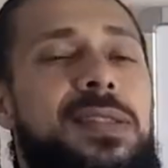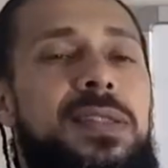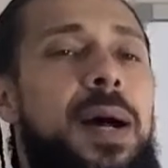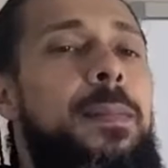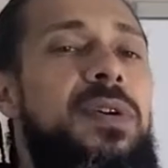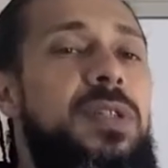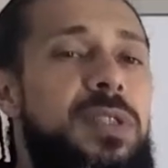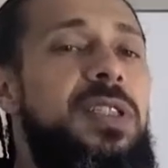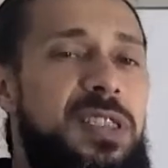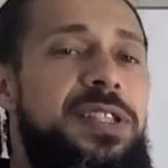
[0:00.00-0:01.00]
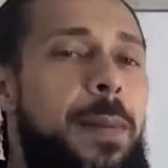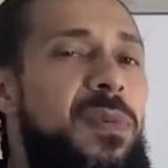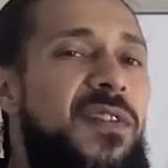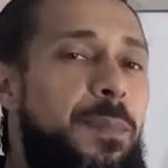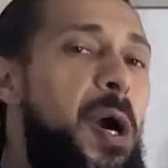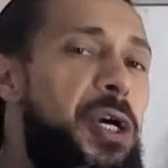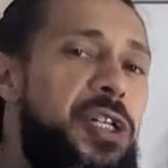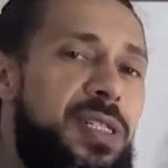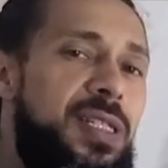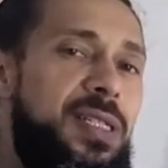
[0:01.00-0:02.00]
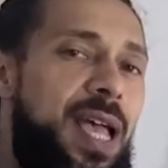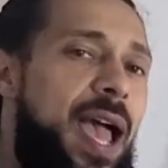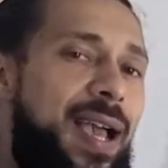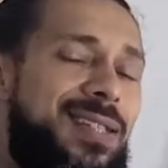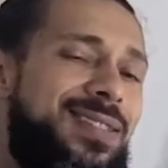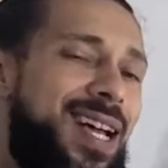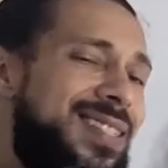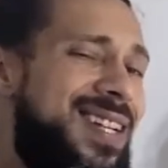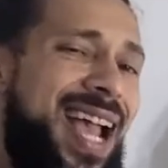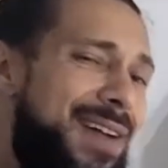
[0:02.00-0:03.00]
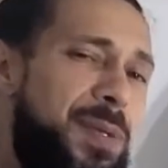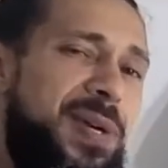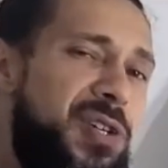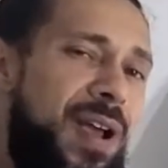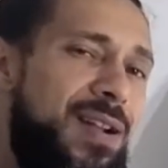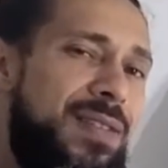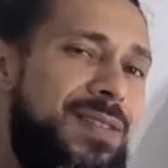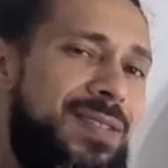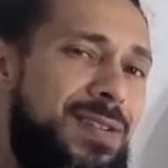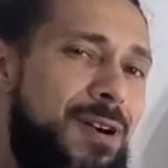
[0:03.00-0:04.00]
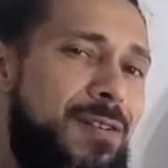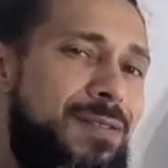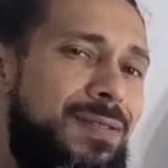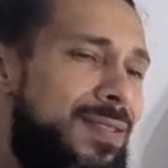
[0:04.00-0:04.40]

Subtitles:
number of burgers, this x, doesn't it have to be greater than 0?